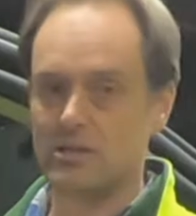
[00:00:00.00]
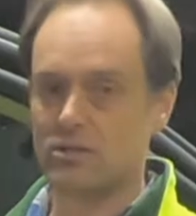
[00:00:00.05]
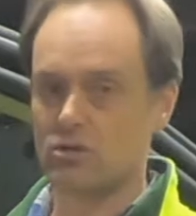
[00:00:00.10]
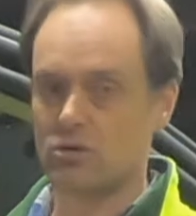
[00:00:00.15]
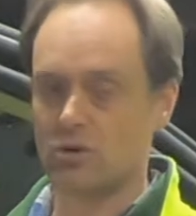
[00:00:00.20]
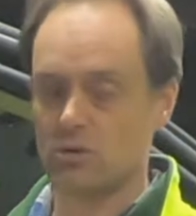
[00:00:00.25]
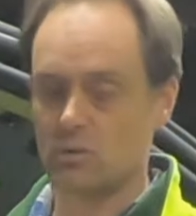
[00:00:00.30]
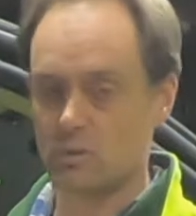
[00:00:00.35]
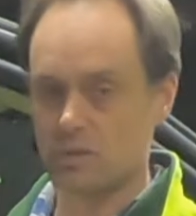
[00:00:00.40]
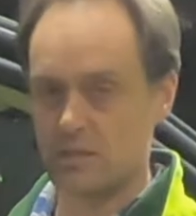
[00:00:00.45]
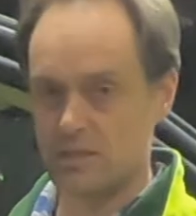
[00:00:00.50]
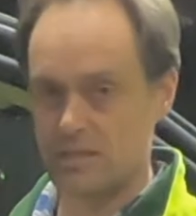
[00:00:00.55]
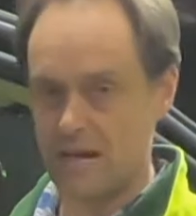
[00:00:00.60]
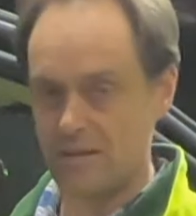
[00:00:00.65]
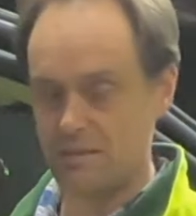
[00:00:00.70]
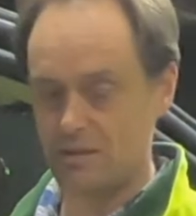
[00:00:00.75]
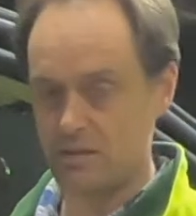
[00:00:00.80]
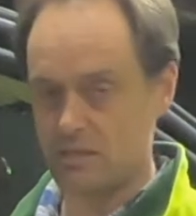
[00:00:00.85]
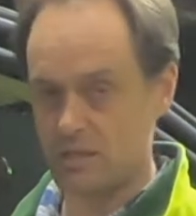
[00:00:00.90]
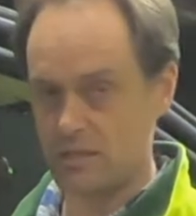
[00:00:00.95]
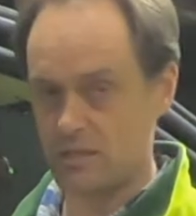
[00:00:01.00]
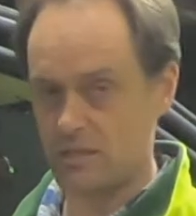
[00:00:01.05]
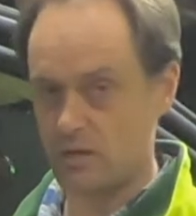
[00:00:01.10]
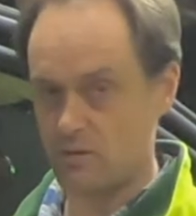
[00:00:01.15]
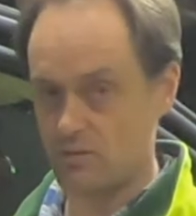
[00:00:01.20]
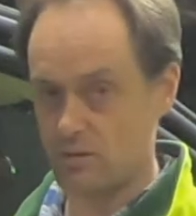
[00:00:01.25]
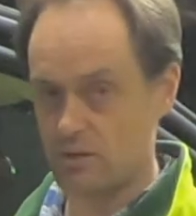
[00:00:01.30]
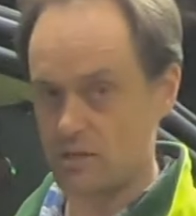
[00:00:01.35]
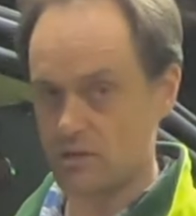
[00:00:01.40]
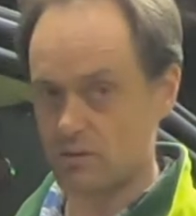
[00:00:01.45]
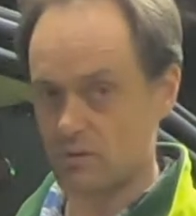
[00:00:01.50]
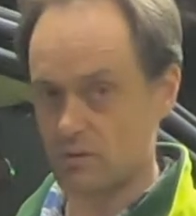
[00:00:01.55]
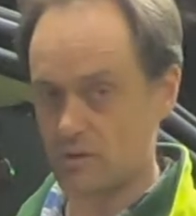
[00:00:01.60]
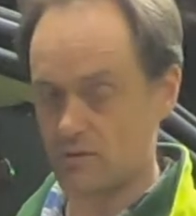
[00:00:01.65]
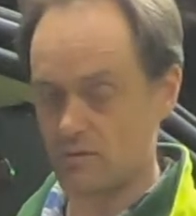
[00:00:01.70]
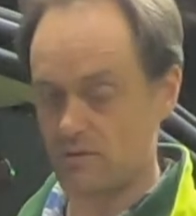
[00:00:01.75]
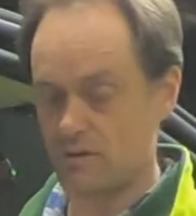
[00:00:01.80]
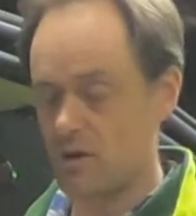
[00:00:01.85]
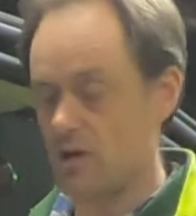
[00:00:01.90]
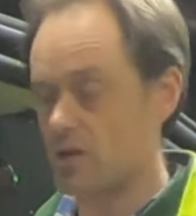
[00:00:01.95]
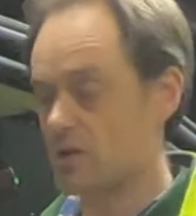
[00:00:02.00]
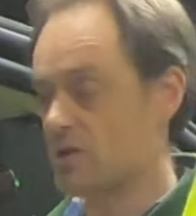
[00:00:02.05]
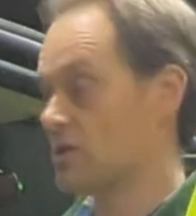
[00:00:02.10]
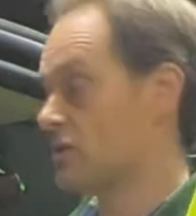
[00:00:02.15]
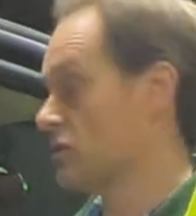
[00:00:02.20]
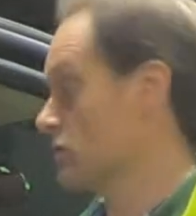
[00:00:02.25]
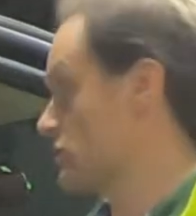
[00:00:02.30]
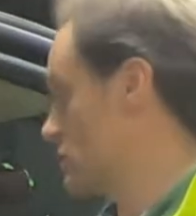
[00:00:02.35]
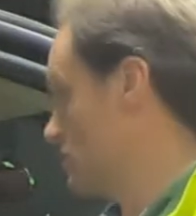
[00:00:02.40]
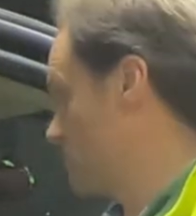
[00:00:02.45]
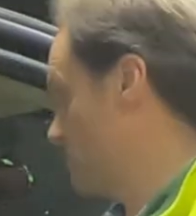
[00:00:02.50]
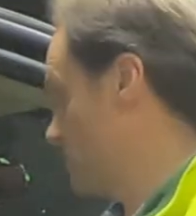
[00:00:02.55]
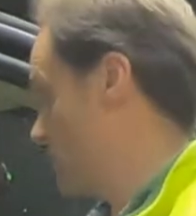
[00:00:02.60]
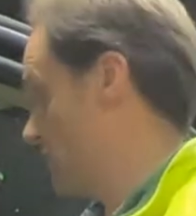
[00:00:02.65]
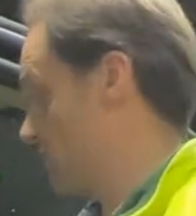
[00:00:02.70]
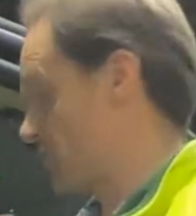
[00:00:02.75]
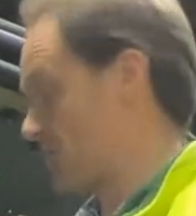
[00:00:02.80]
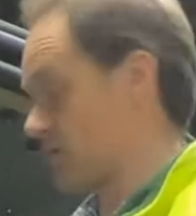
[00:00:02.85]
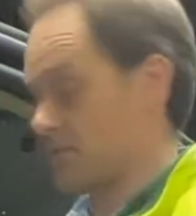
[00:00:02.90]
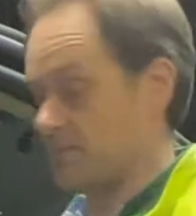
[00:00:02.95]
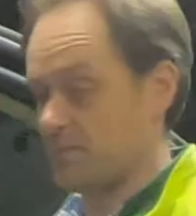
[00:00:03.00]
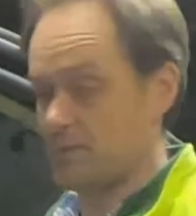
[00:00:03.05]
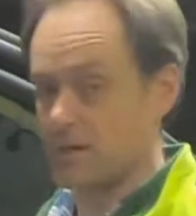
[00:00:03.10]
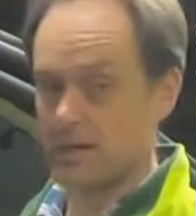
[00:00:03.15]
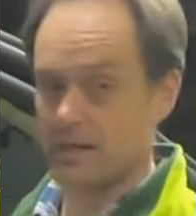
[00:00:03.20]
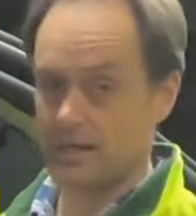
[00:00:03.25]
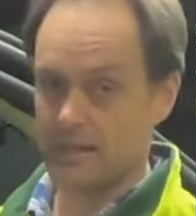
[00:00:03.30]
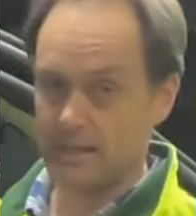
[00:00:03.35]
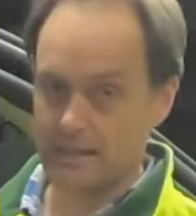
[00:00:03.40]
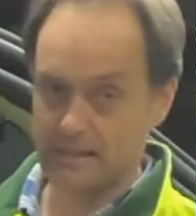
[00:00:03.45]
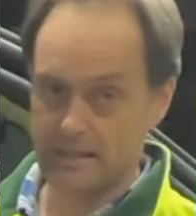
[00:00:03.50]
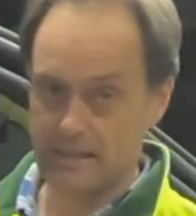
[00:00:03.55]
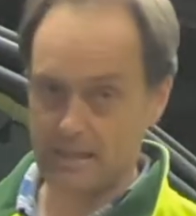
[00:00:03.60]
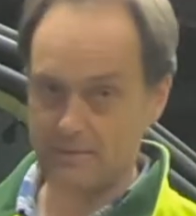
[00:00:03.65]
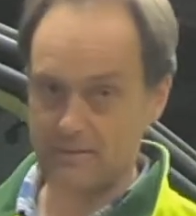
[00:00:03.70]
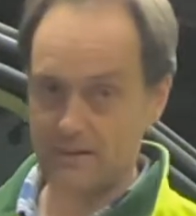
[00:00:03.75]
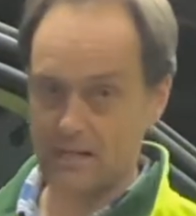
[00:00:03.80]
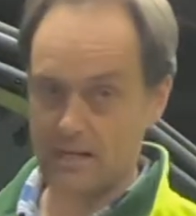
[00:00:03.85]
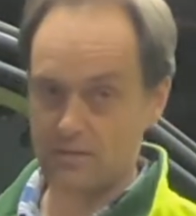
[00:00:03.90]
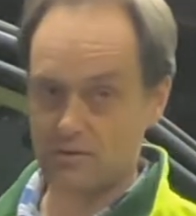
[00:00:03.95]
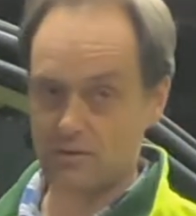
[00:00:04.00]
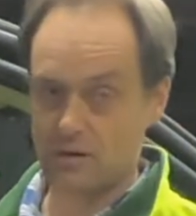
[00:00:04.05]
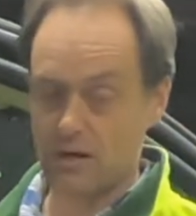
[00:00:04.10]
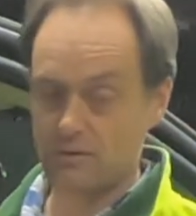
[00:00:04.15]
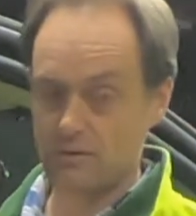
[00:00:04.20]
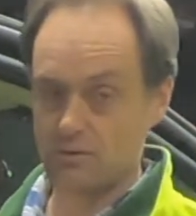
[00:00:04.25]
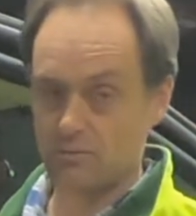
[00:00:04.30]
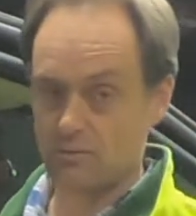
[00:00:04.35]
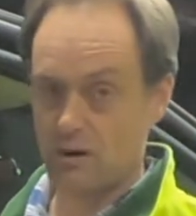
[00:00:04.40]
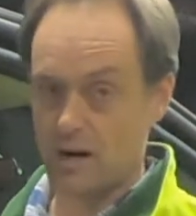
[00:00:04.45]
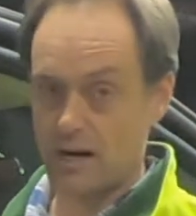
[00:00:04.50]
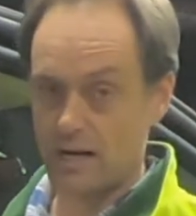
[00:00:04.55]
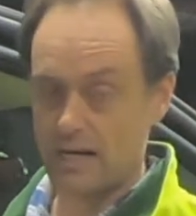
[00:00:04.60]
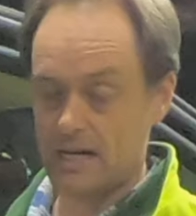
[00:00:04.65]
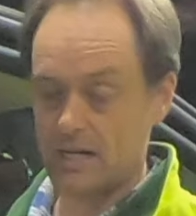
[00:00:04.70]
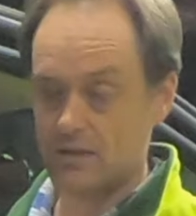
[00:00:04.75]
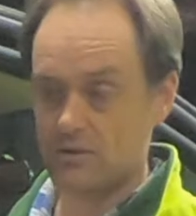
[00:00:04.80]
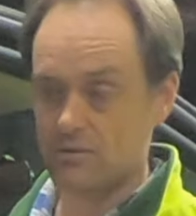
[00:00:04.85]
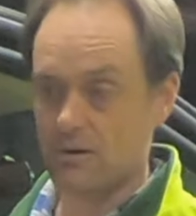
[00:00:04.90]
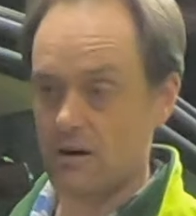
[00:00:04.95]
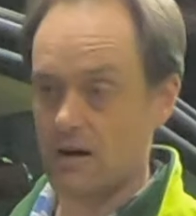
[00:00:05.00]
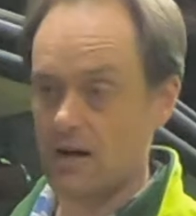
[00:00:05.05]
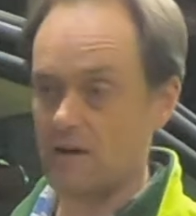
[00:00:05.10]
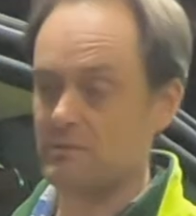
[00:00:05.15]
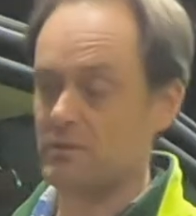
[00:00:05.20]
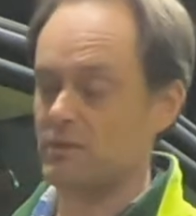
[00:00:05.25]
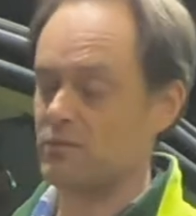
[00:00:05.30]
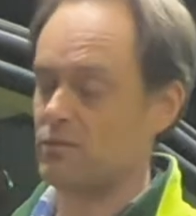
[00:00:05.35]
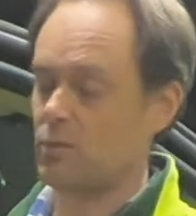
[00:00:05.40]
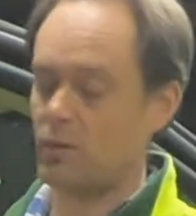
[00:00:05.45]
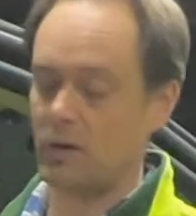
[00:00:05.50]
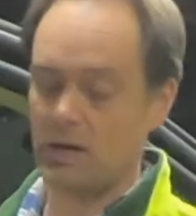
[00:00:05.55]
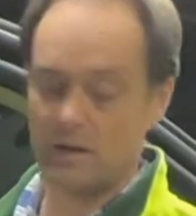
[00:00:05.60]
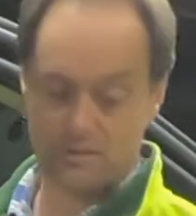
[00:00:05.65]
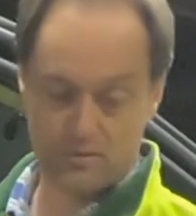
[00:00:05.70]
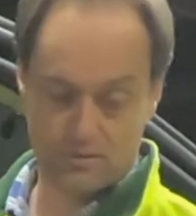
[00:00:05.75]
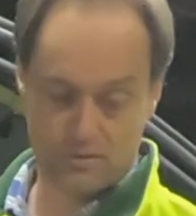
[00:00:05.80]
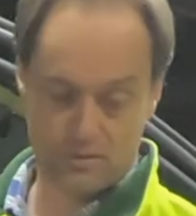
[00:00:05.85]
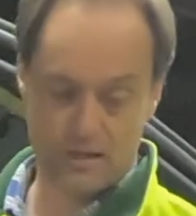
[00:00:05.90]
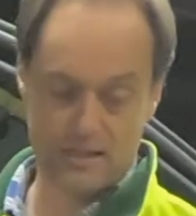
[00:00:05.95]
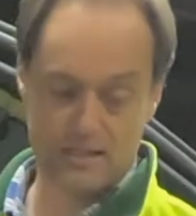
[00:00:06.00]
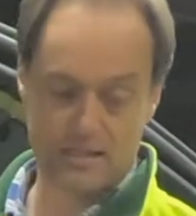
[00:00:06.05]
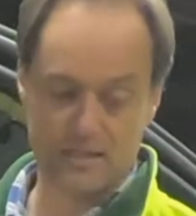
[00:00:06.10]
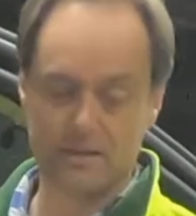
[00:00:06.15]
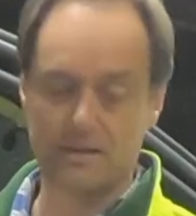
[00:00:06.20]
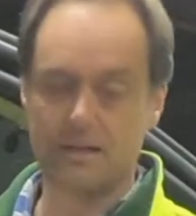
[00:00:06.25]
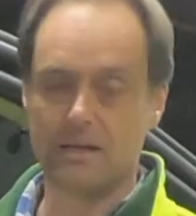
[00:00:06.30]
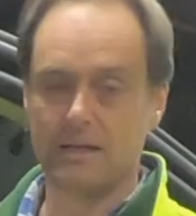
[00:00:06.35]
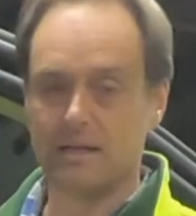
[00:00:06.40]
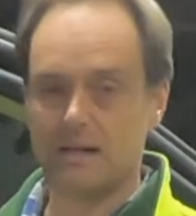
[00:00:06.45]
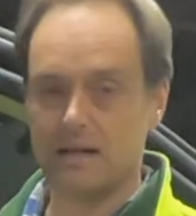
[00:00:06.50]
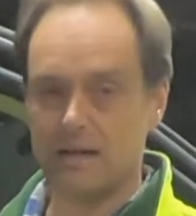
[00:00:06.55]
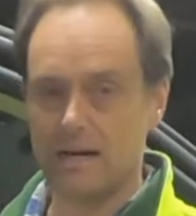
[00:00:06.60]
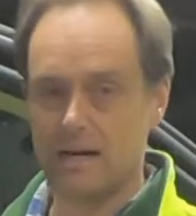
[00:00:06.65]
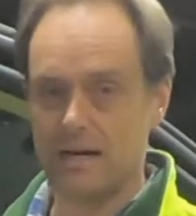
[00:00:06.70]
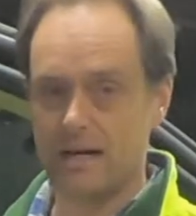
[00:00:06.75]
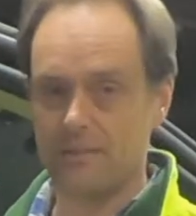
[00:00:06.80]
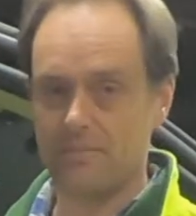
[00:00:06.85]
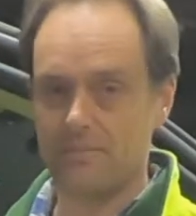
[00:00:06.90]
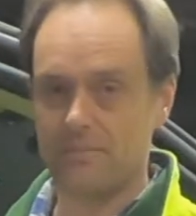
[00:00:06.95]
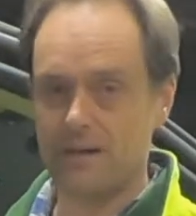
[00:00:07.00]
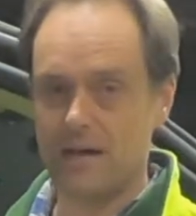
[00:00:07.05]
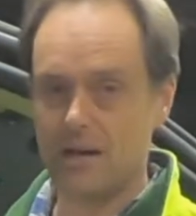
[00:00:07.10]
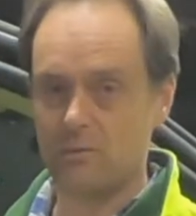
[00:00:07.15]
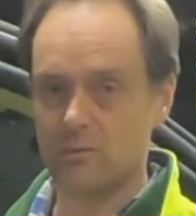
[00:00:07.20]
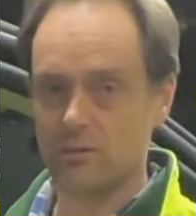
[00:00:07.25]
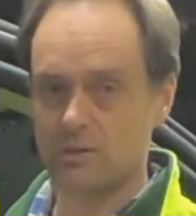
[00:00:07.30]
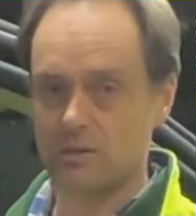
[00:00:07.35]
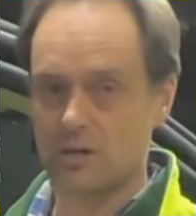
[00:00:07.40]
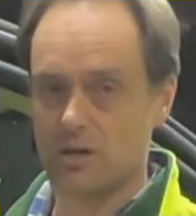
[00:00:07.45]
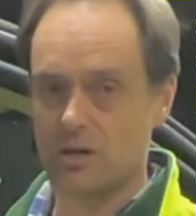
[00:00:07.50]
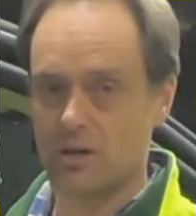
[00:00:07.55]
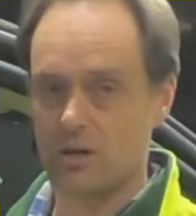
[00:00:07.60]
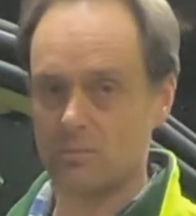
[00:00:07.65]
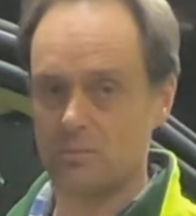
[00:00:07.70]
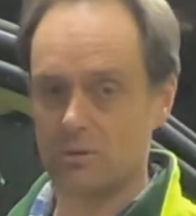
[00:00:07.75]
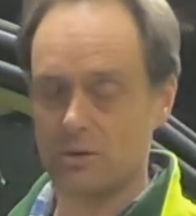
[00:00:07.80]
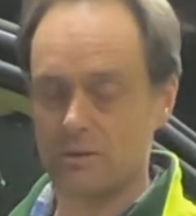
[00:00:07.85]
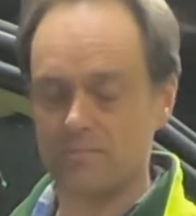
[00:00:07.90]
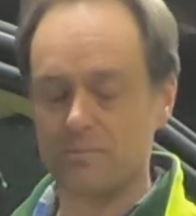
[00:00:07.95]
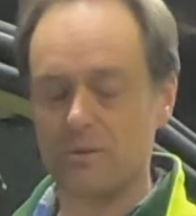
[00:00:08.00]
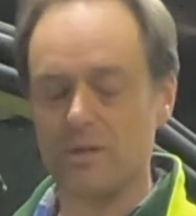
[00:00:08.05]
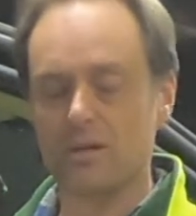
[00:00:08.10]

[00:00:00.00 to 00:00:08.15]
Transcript: stalk was damaged in the original conversion, because we moved from left-hand drive to right-hand drive, but for whatever reason, that was the culprit.